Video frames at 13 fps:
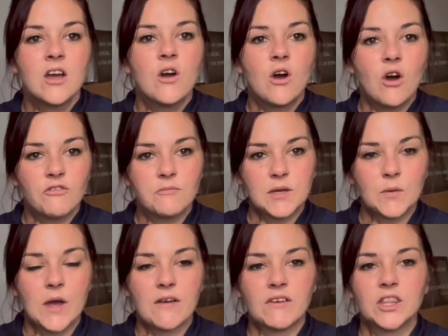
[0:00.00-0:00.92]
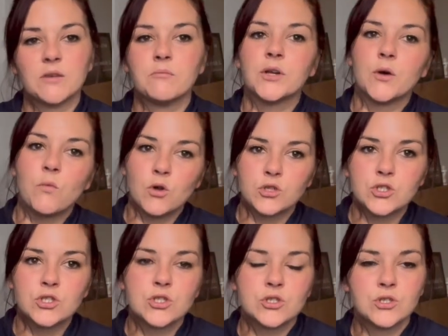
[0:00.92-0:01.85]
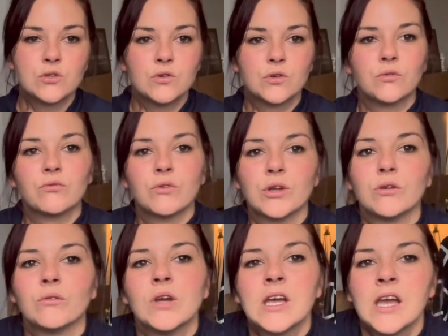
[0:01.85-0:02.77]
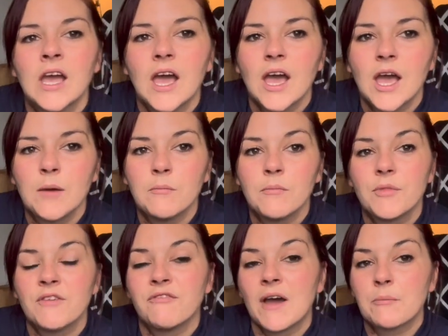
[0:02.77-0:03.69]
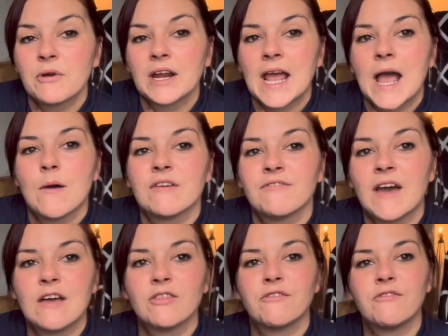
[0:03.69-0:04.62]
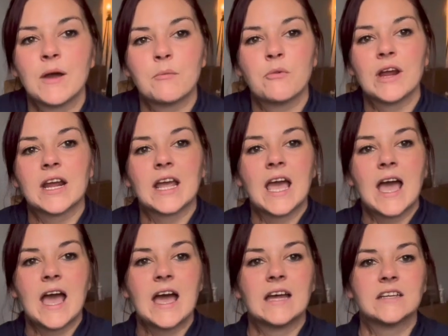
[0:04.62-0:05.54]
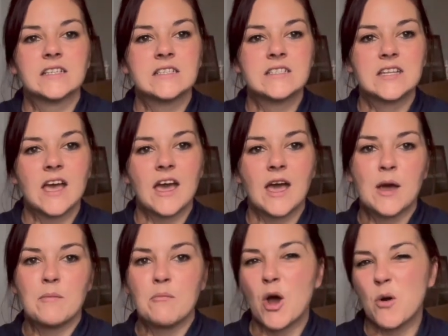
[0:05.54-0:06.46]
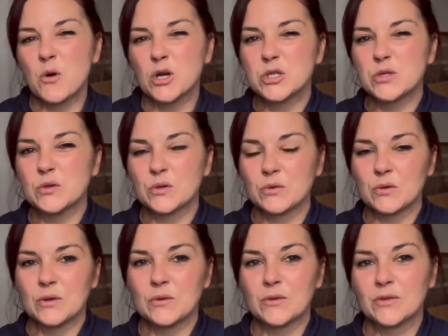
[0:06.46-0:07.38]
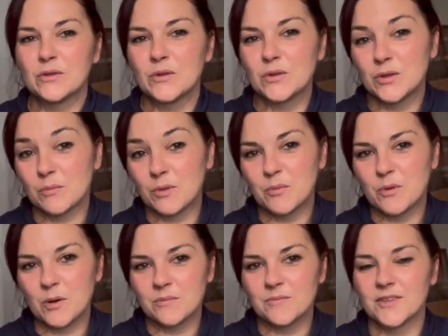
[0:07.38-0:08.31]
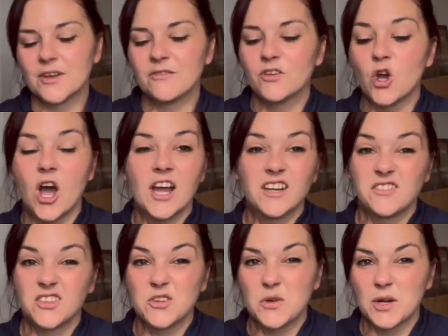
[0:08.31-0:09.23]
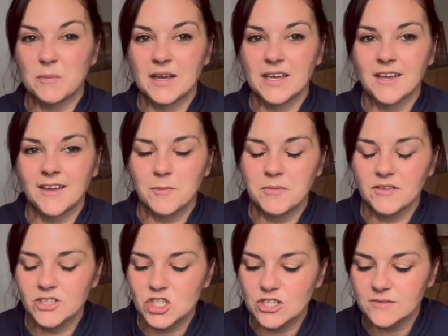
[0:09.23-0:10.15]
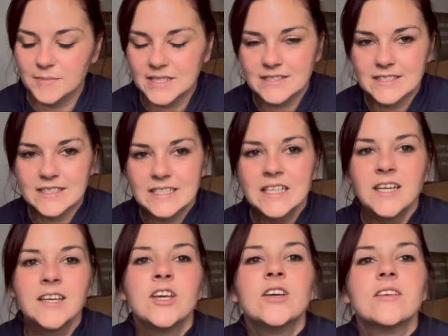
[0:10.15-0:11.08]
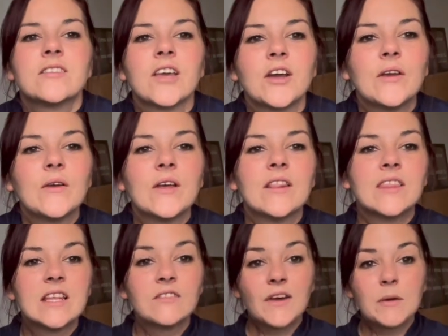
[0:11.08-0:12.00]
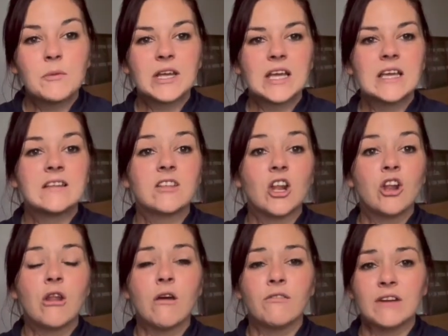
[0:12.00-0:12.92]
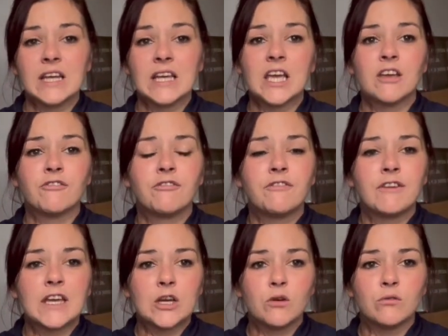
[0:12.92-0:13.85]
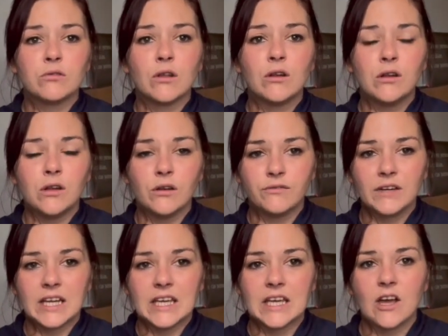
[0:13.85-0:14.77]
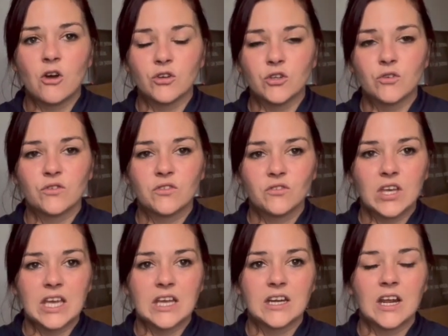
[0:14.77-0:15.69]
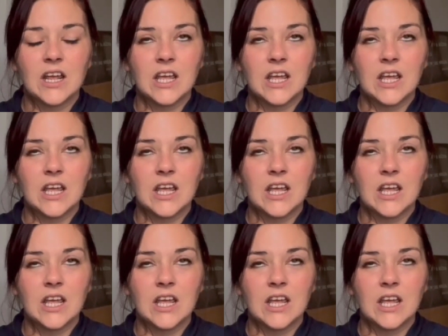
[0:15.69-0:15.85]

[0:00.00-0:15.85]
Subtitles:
of me wearing them, but I want to just talk through the fabric, how I found the fabric, and I want to talk through some of the problems that I've got, and I've still got to make a couple of adjustments. So this fabric is lovely. It feels lovely on your skin.